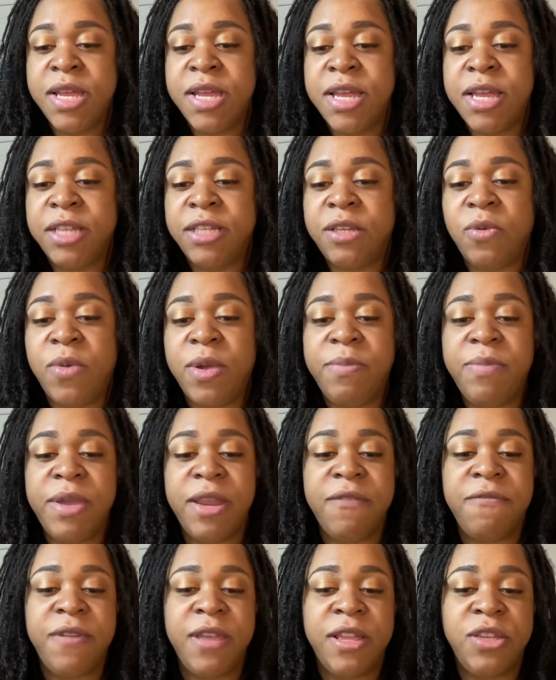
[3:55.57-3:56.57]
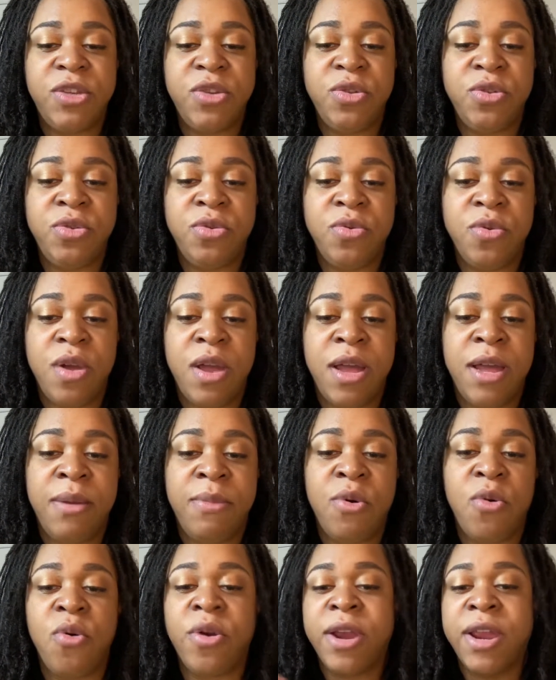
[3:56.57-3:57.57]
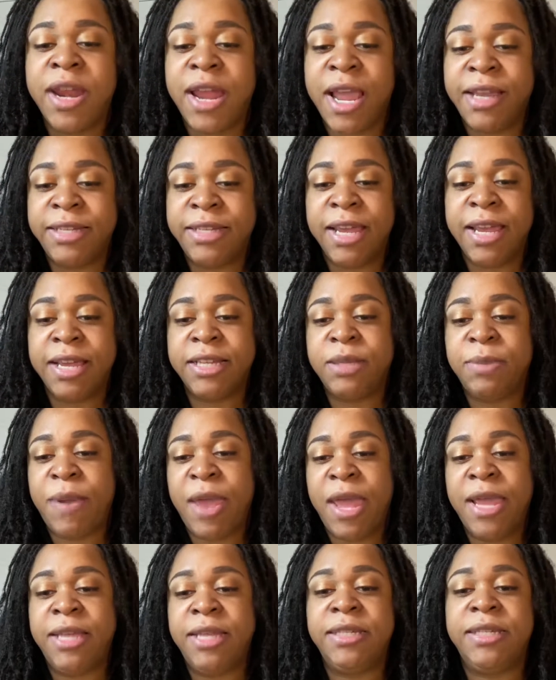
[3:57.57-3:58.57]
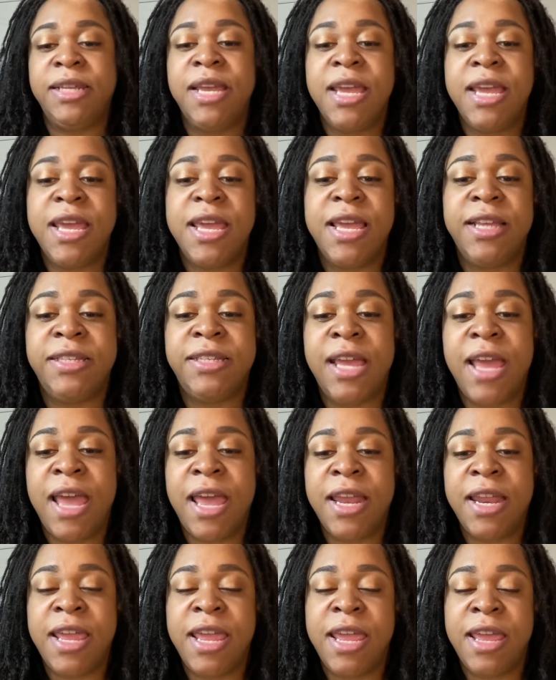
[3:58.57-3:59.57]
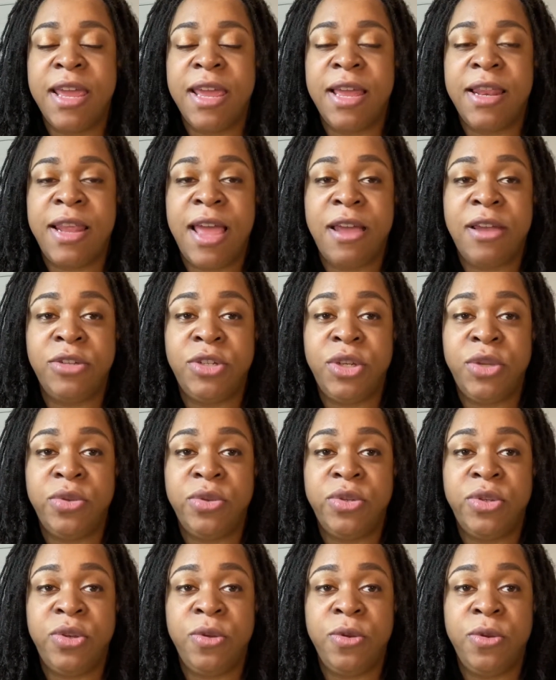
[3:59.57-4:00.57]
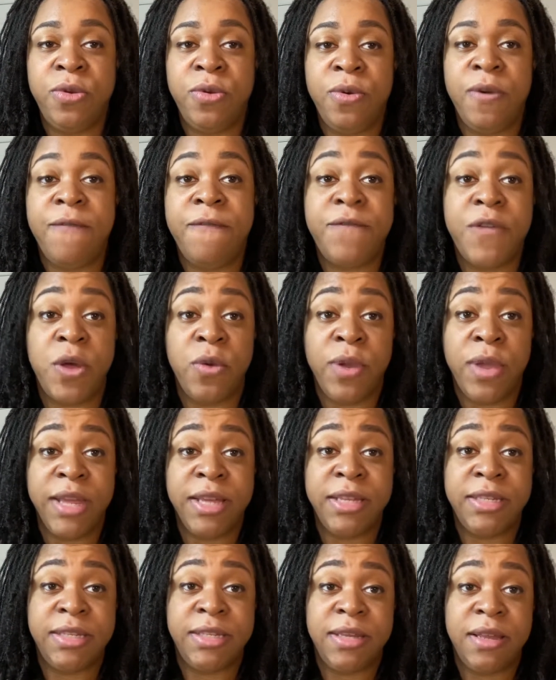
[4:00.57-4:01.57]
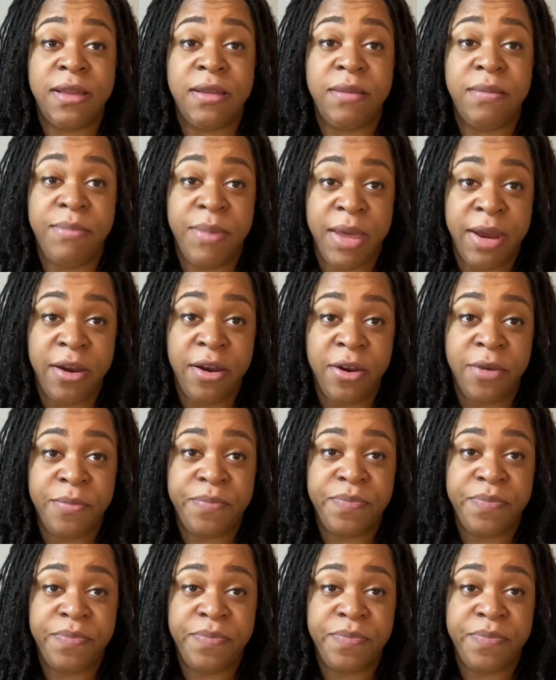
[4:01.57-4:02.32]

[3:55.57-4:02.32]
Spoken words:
So one benefit to organizing a space is that it allows you to focus better.